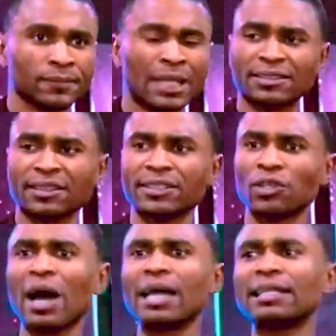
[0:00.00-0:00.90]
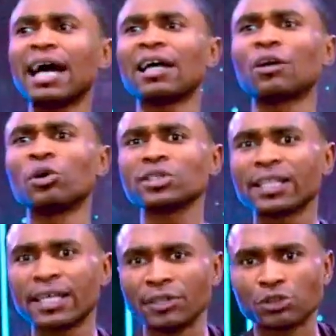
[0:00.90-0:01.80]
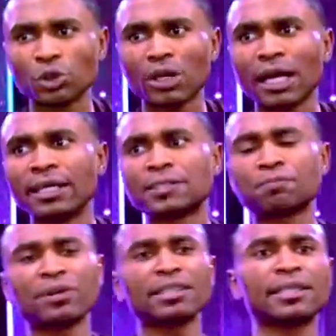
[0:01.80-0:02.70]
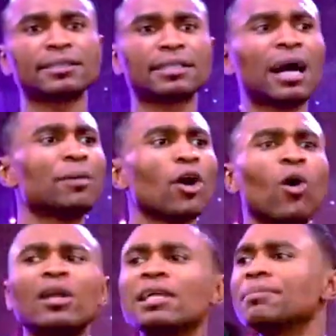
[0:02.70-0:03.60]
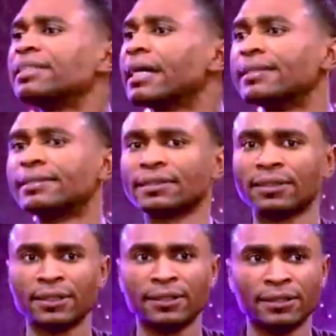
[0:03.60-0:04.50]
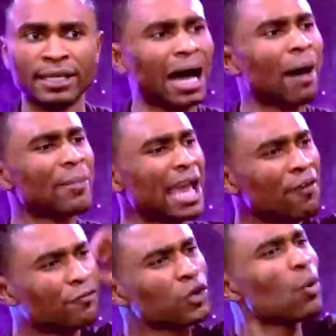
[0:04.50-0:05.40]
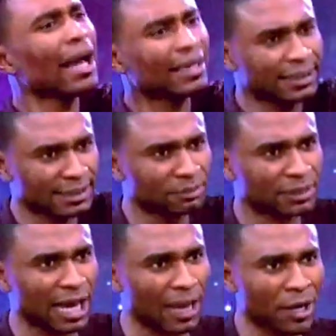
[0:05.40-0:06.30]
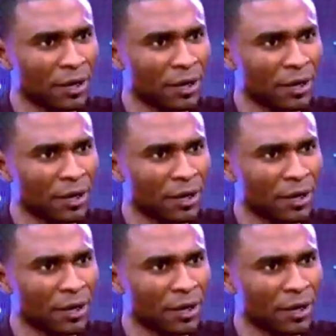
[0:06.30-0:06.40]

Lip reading: That's the reason why he died and rose again, so that his presence can be unlimited. He can be everywhere at the same time,